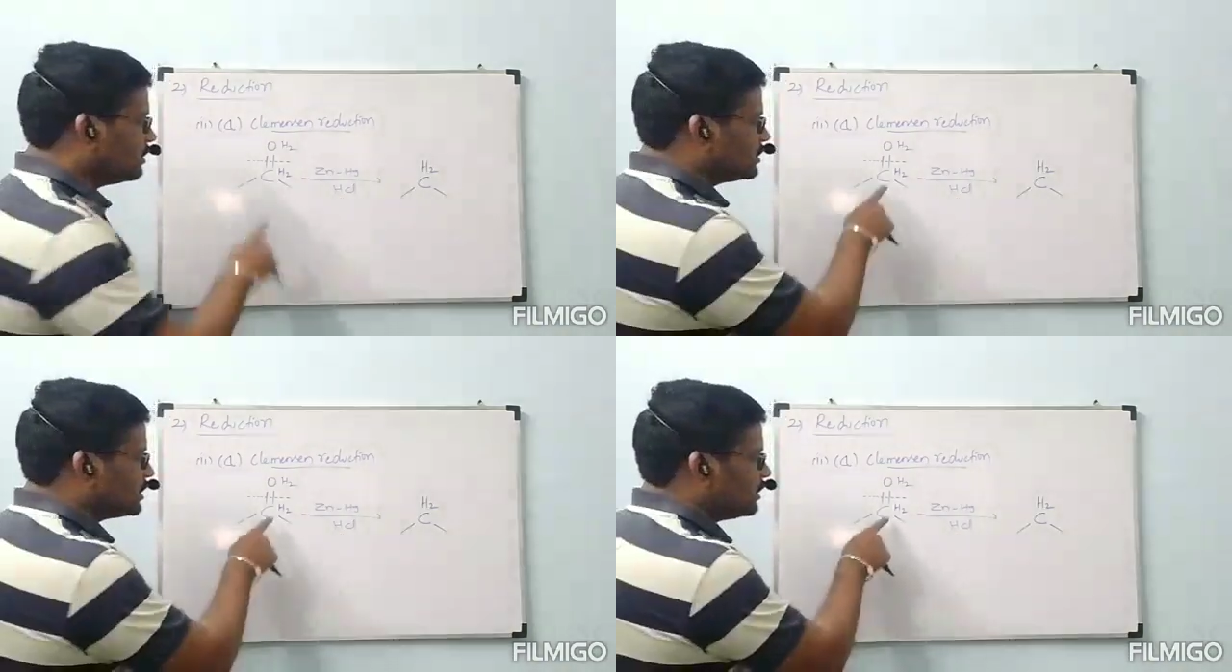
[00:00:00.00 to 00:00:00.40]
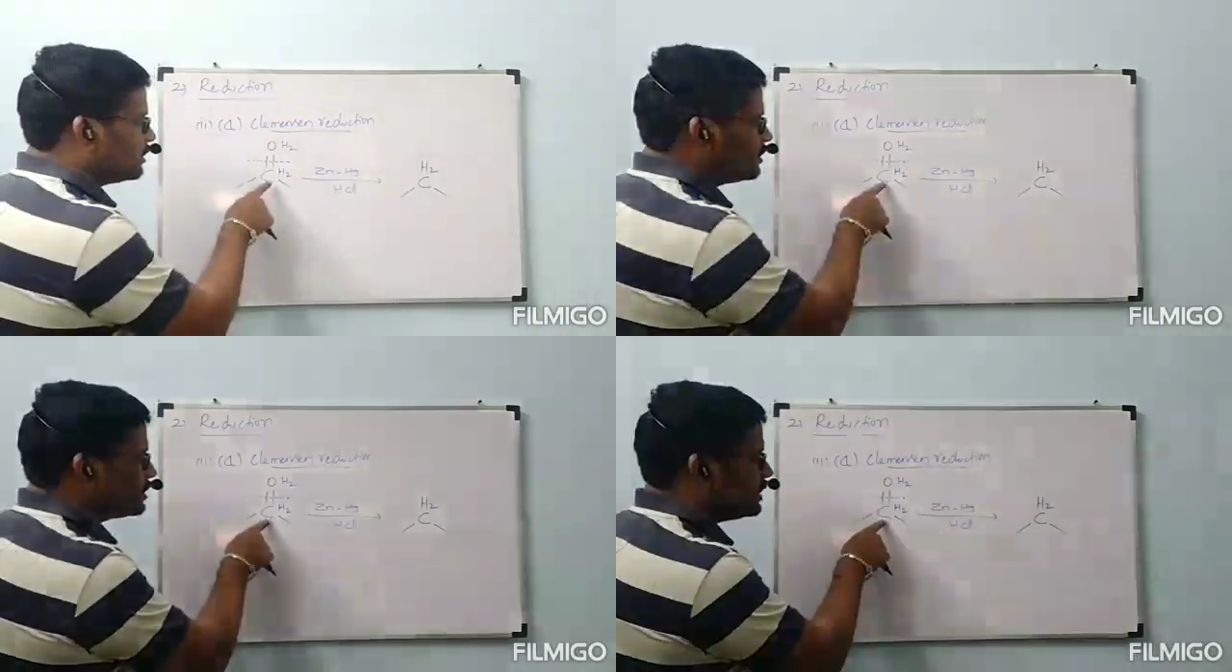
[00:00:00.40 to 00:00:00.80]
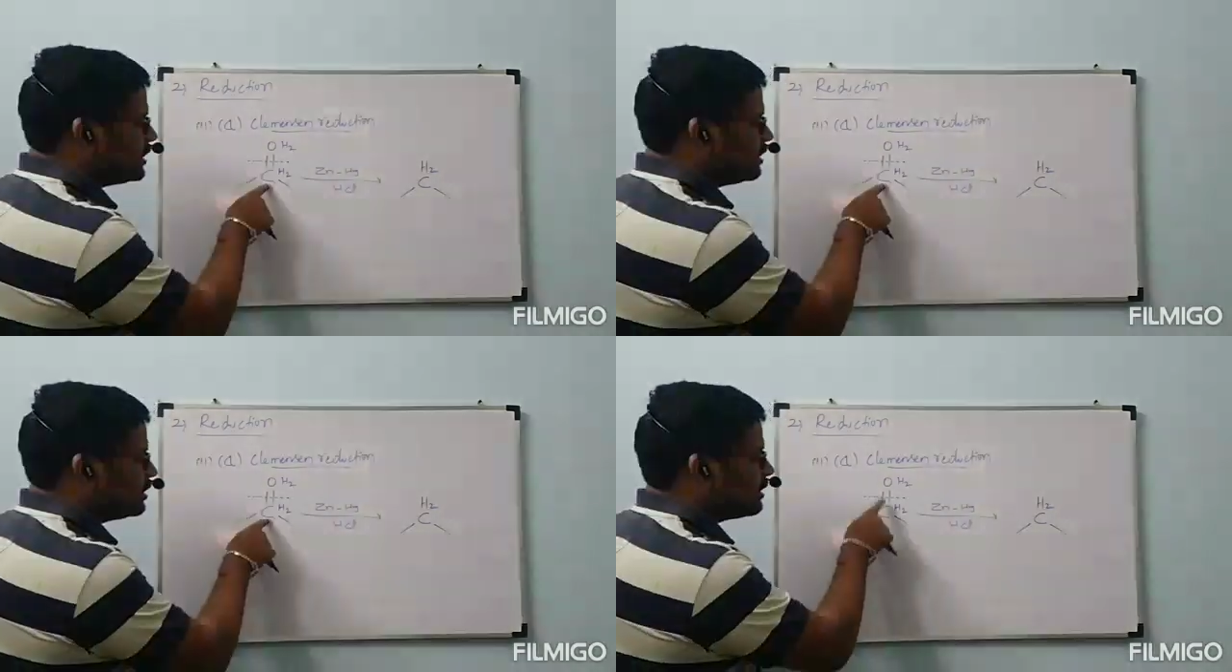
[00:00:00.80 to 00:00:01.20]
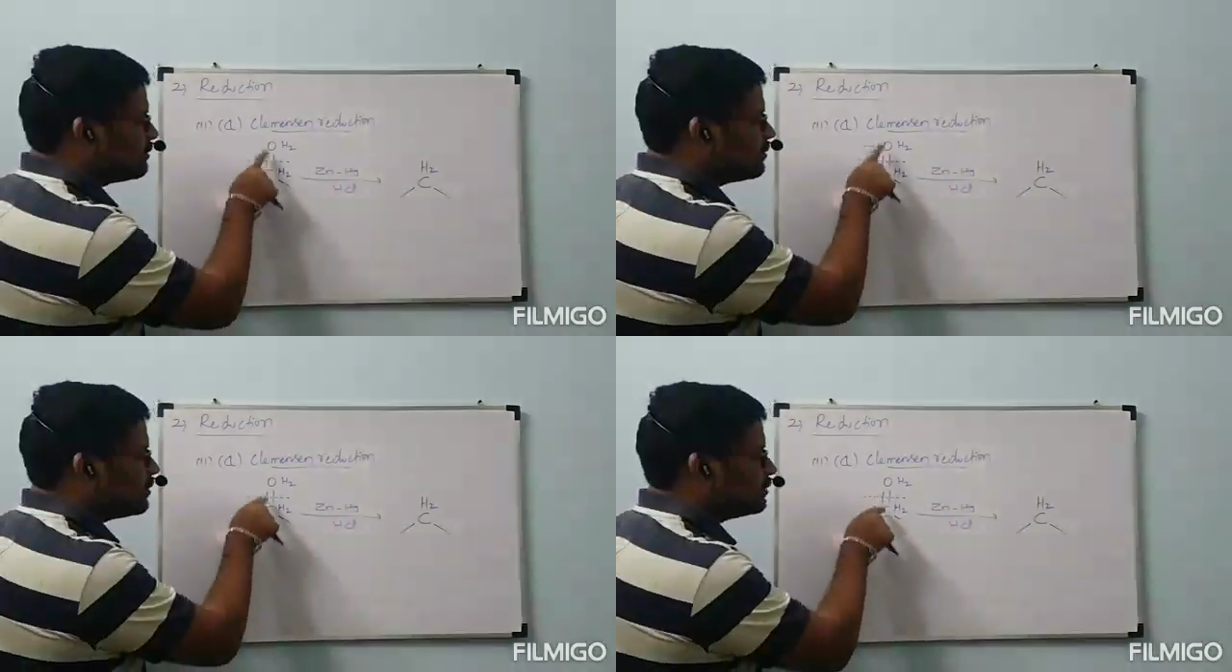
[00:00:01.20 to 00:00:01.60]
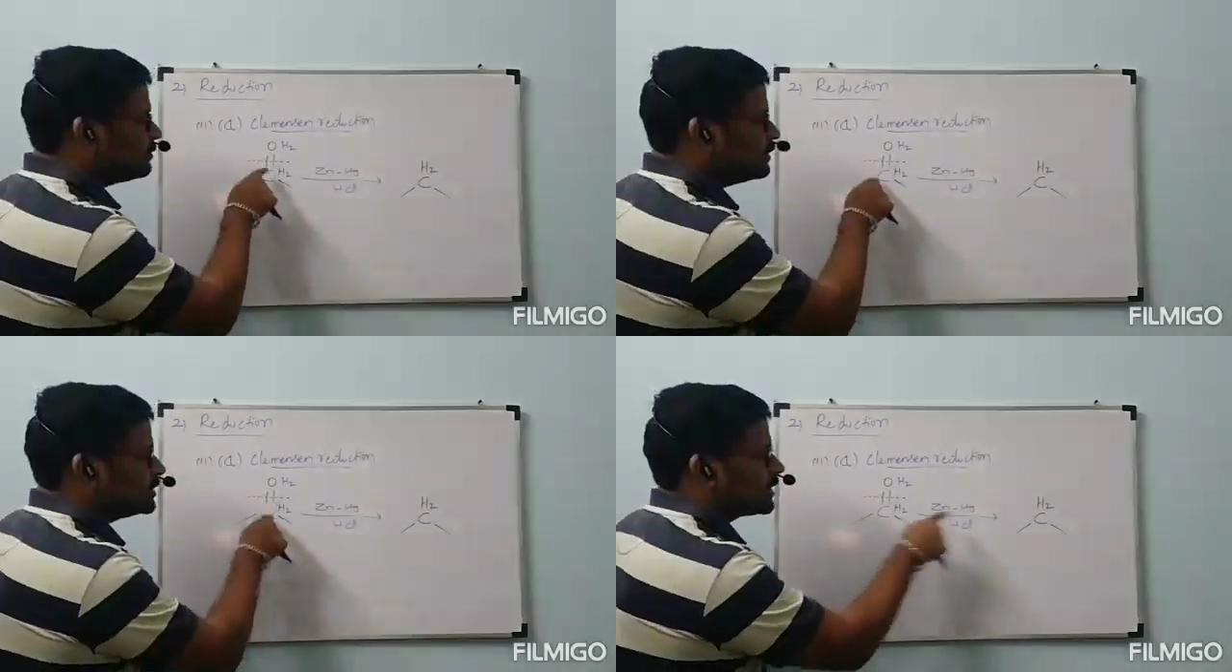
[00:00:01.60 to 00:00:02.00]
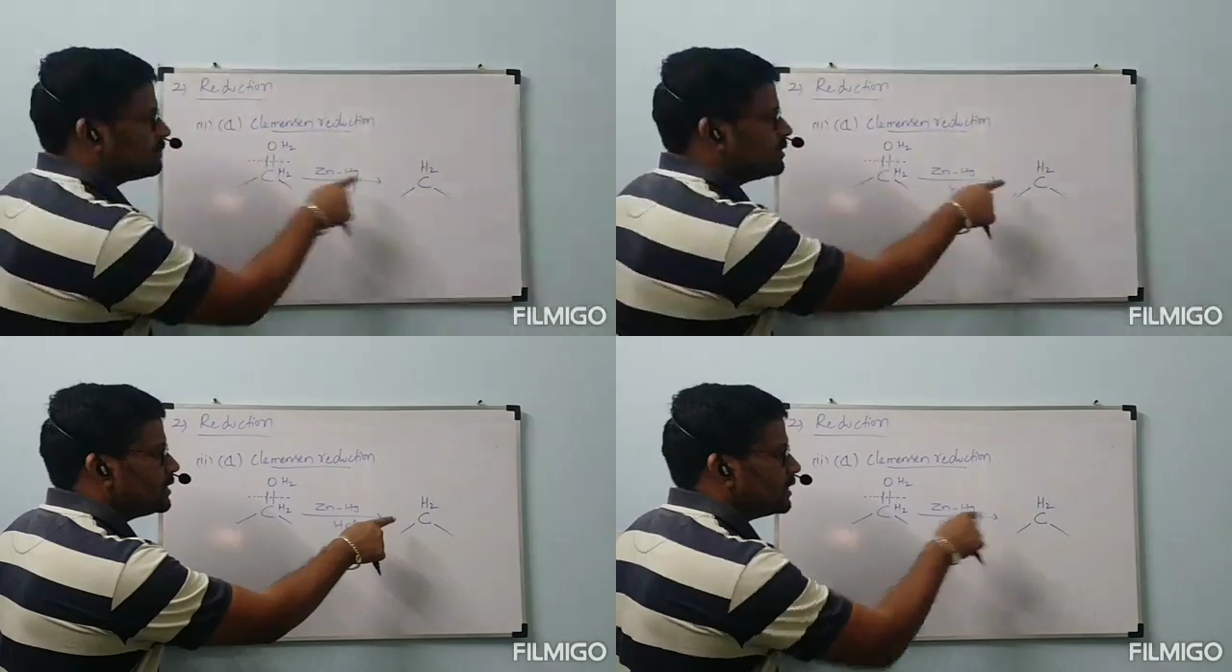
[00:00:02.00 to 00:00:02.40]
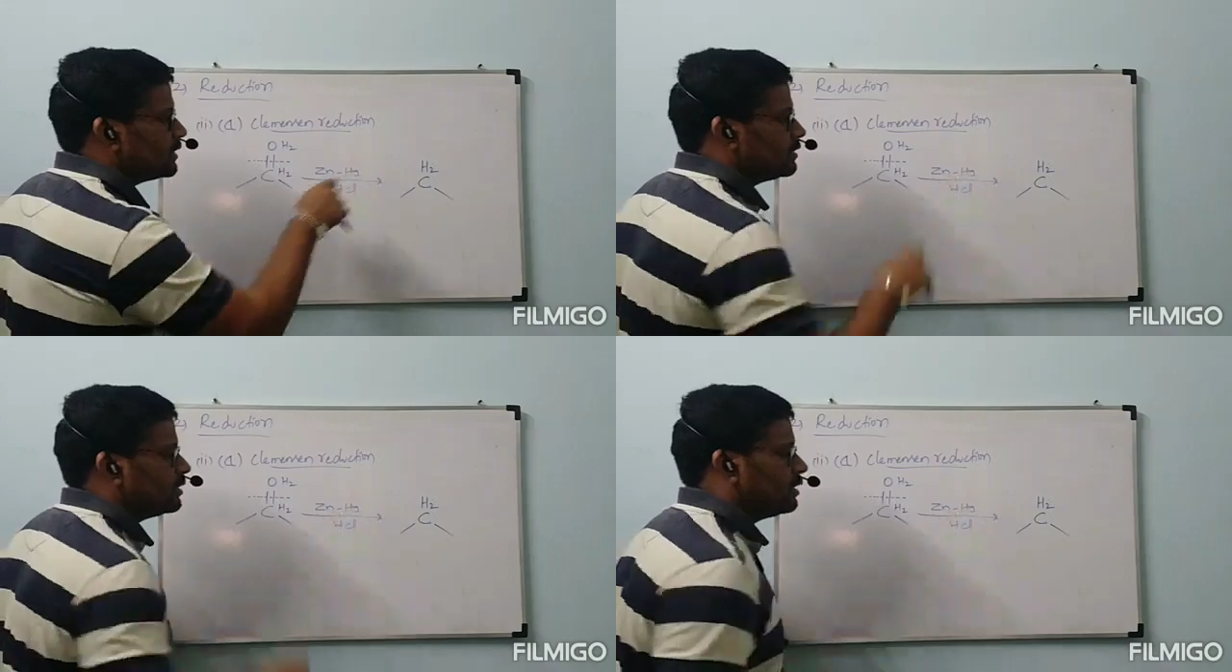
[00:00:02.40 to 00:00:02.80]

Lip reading: See, C double bond O is completely